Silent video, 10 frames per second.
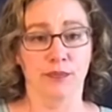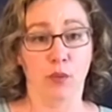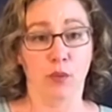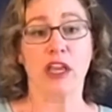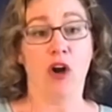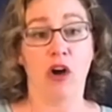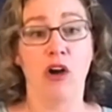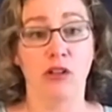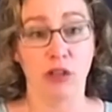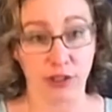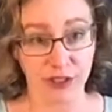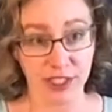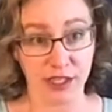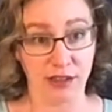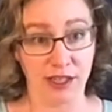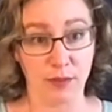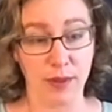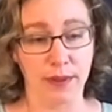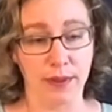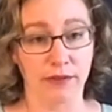We all are seeing a lot of
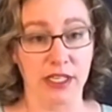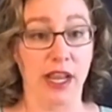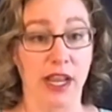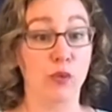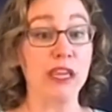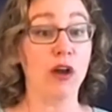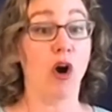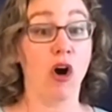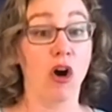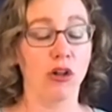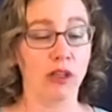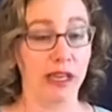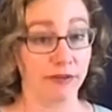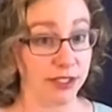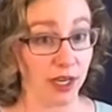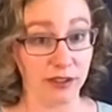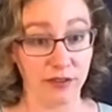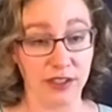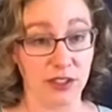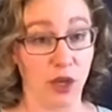people every day. We all have a ton of
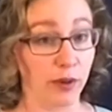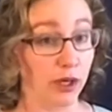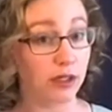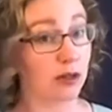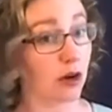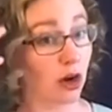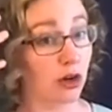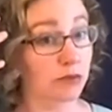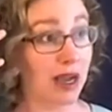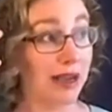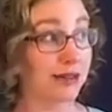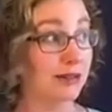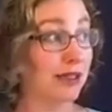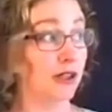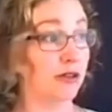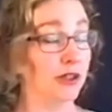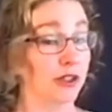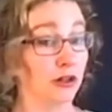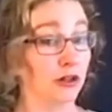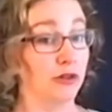things going on in our own mind, let alone in
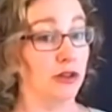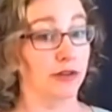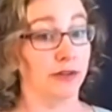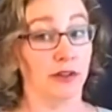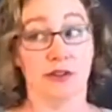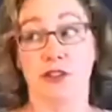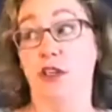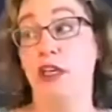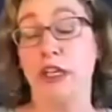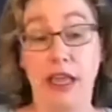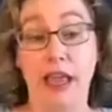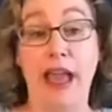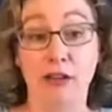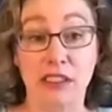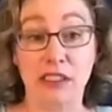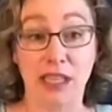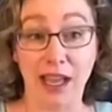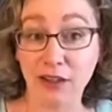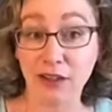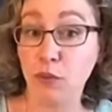our own universe,
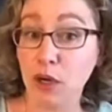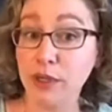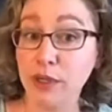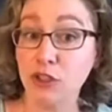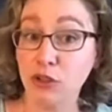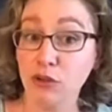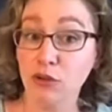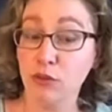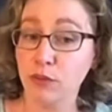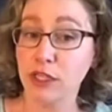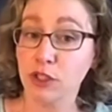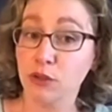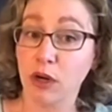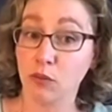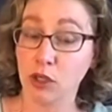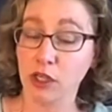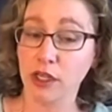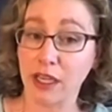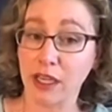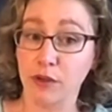outside of what we do when we do our work
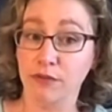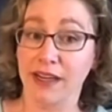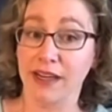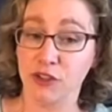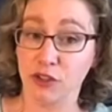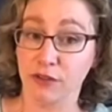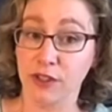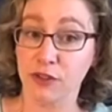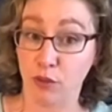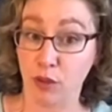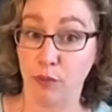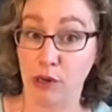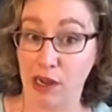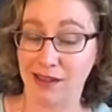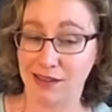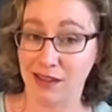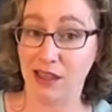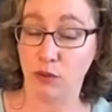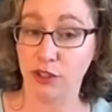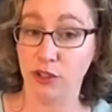and provide the service or the product that
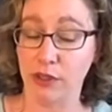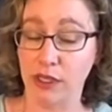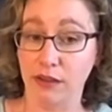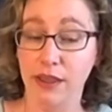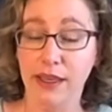we're doing.